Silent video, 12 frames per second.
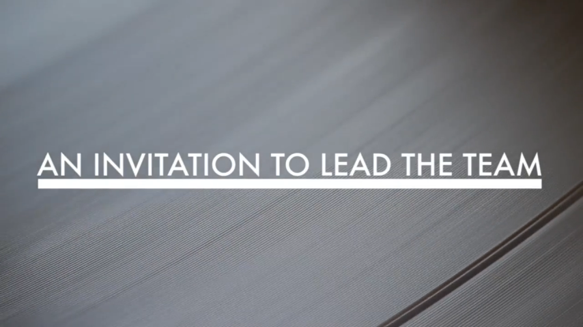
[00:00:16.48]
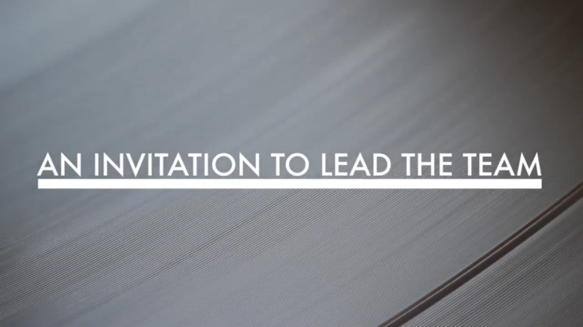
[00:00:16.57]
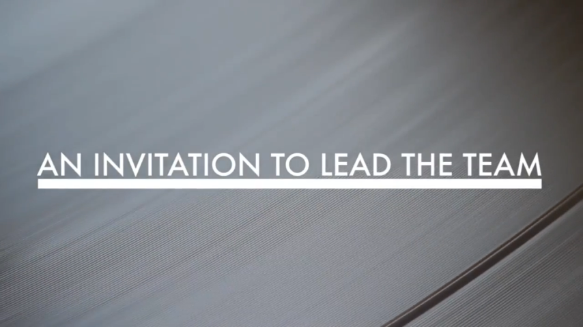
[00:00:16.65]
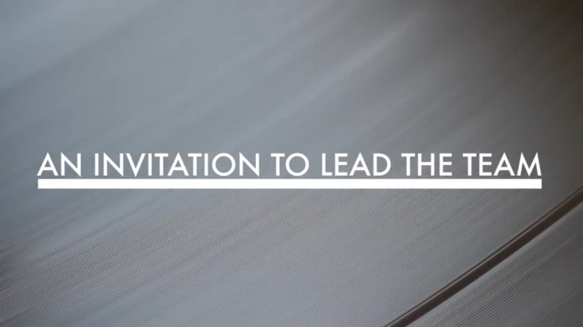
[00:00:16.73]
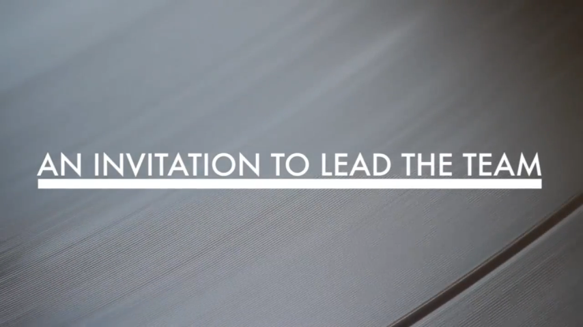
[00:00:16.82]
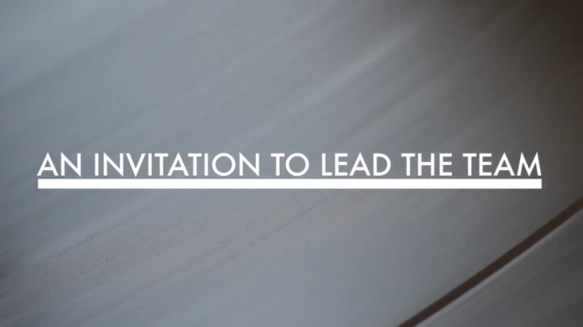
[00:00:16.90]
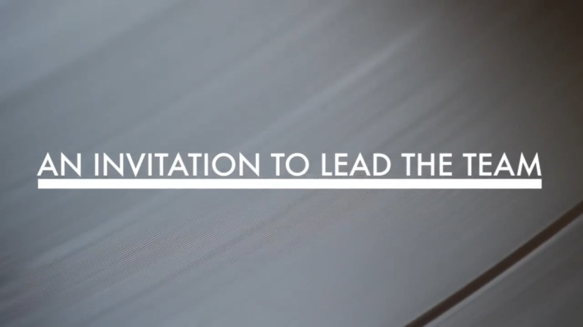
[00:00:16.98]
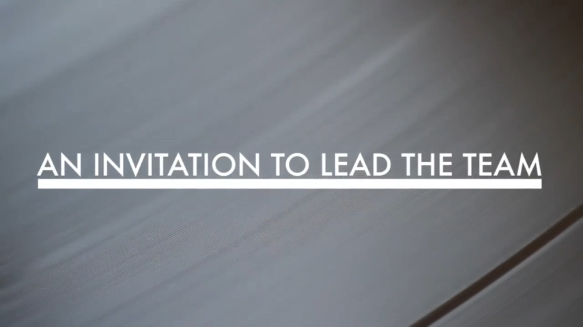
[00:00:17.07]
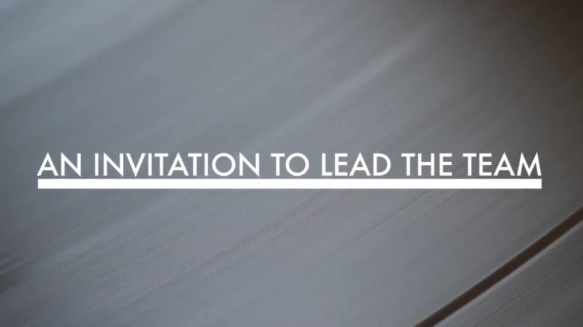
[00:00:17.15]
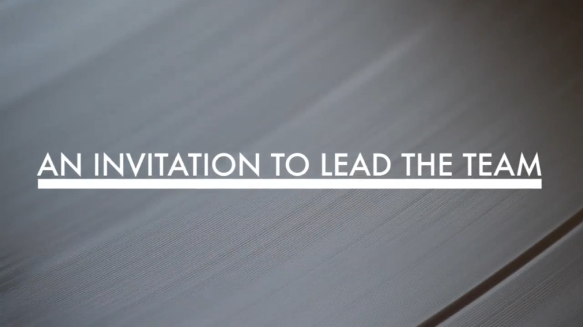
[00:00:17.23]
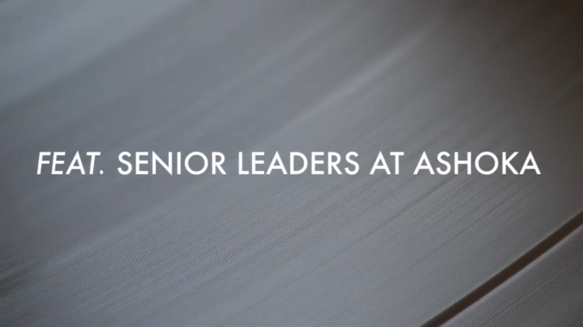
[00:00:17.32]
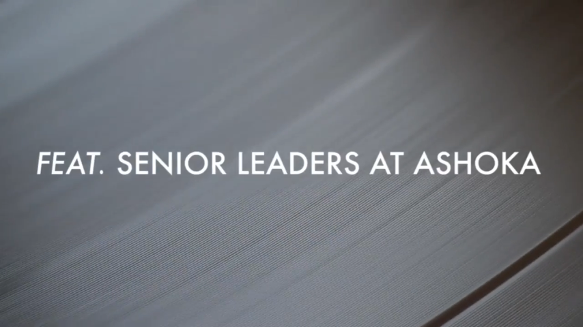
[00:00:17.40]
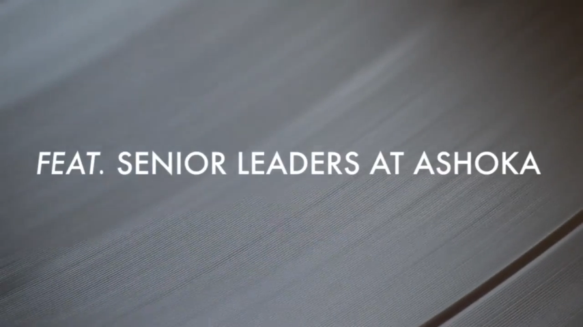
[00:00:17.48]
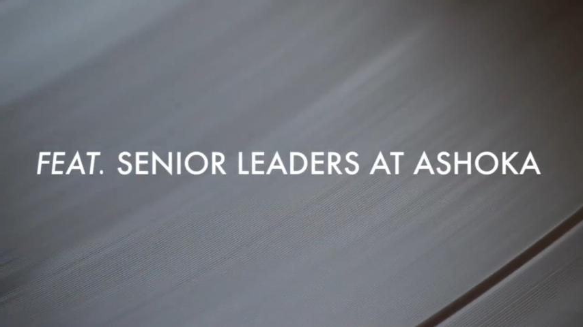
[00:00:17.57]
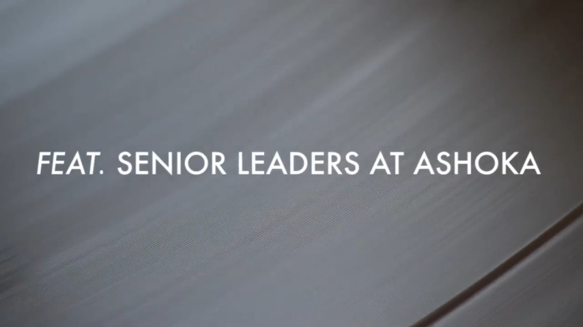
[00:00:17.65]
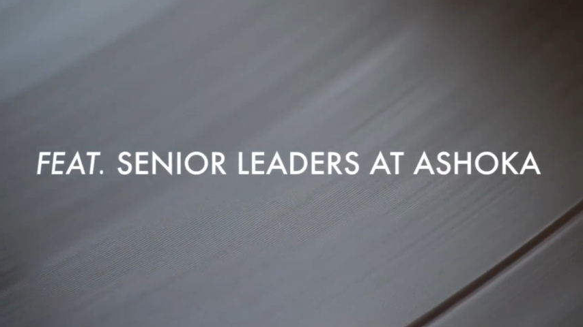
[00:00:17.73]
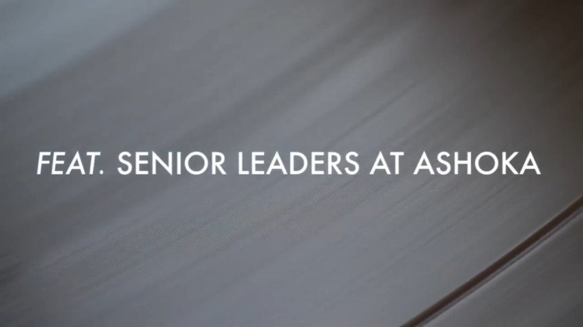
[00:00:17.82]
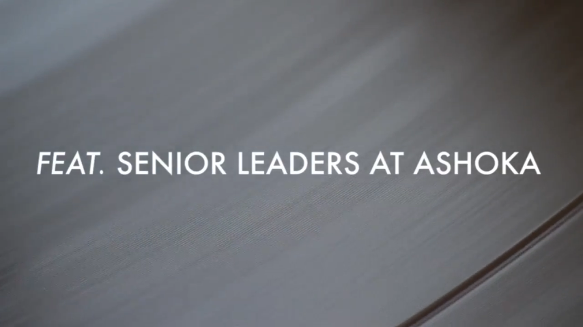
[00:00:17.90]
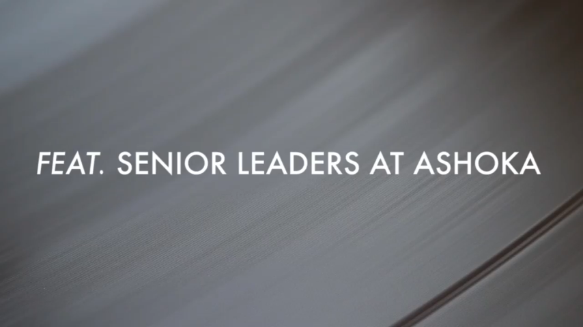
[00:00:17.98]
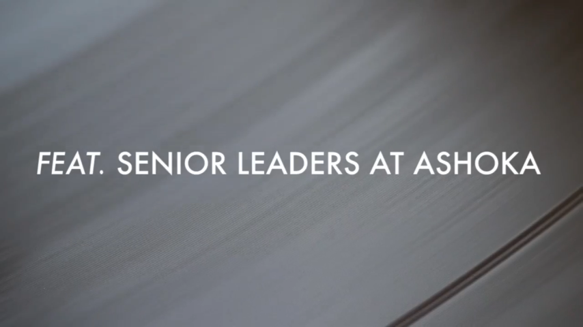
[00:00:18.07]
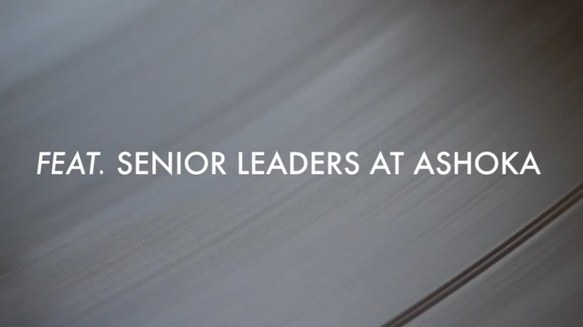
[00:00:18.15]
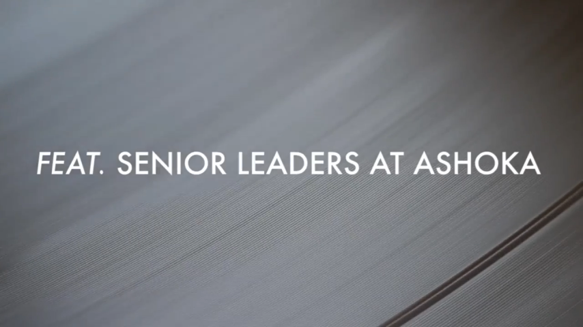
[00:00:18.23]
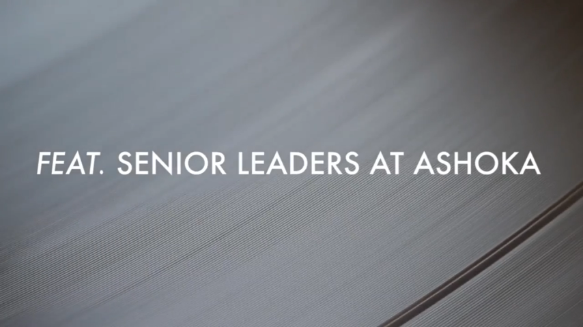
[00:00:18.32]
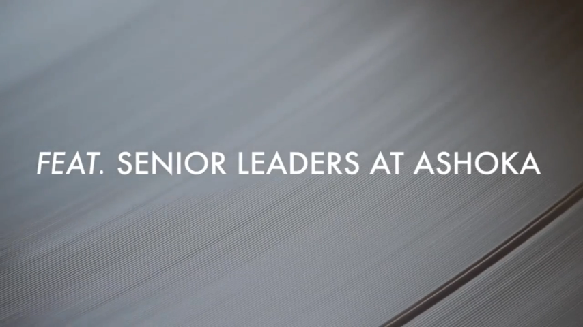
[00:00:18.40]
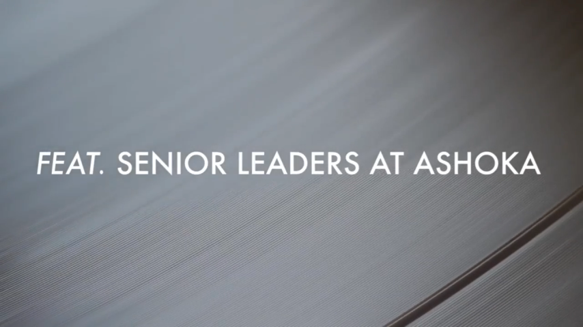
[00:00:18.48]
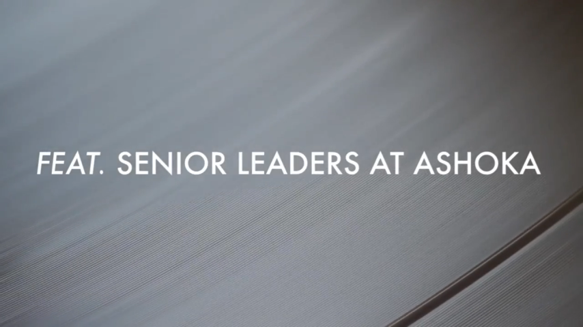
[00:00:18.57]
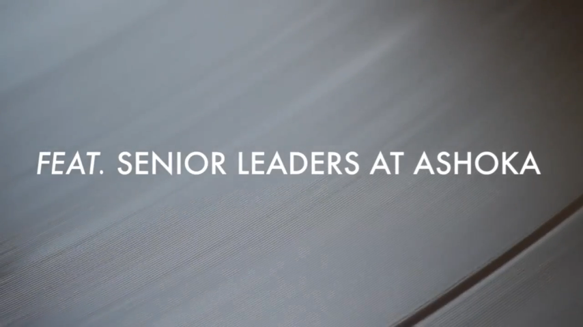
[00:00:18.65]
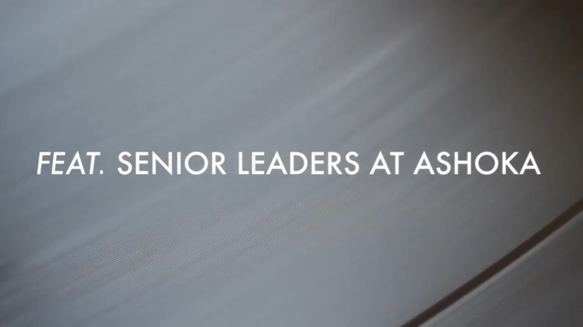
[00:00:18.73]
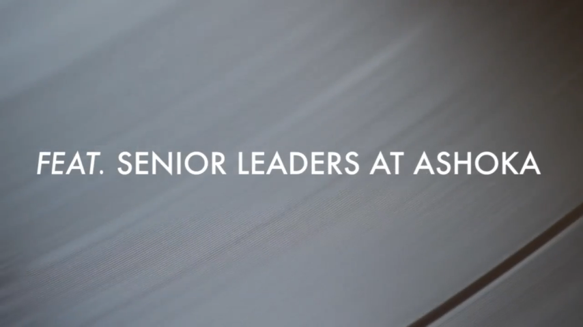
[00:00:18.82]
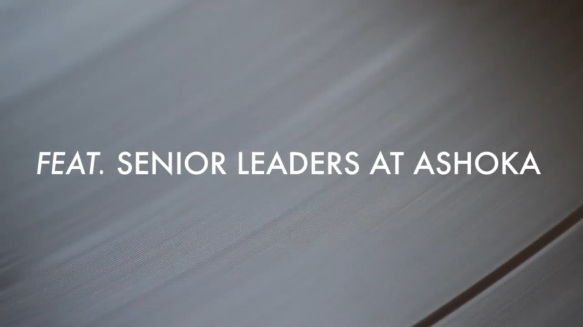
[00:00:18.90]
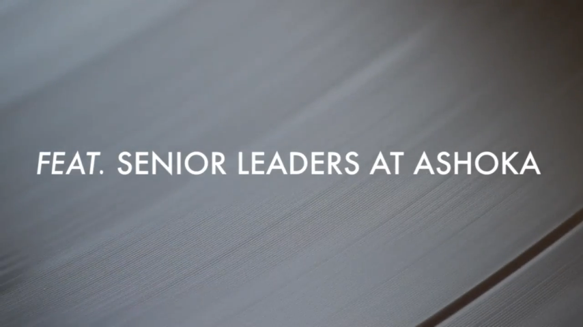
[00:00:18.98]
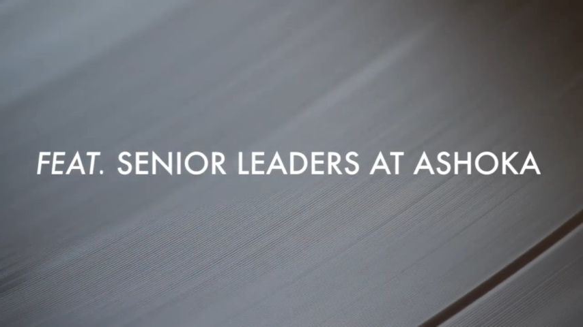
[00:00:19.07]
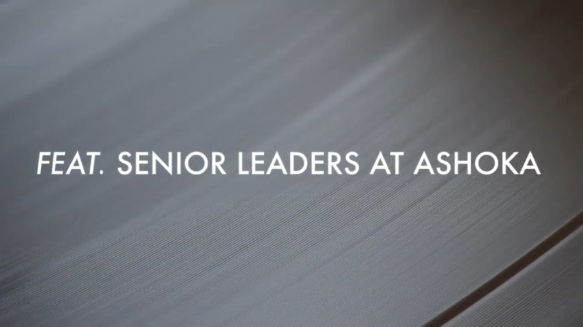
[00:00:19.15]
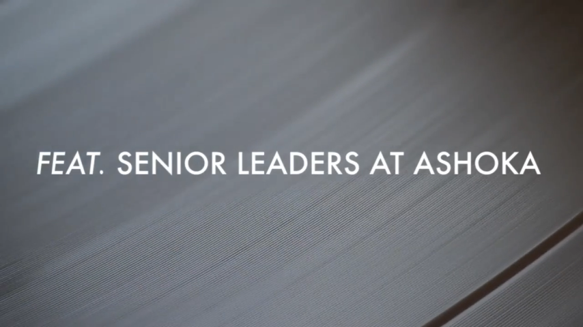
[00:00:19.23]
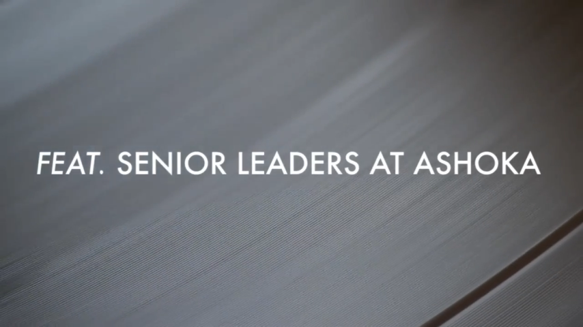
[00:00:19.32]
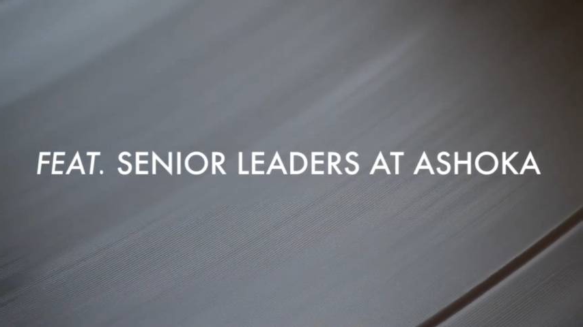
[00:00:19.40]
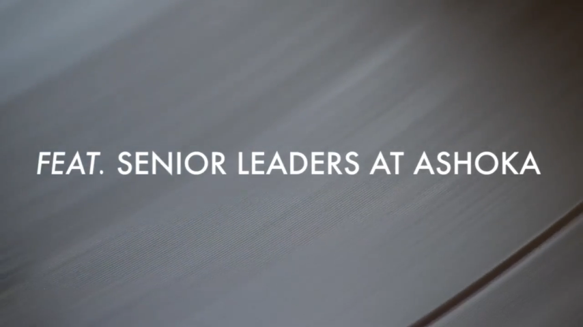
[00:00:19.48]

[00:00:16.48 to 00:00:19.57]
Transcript: (no speaker visible)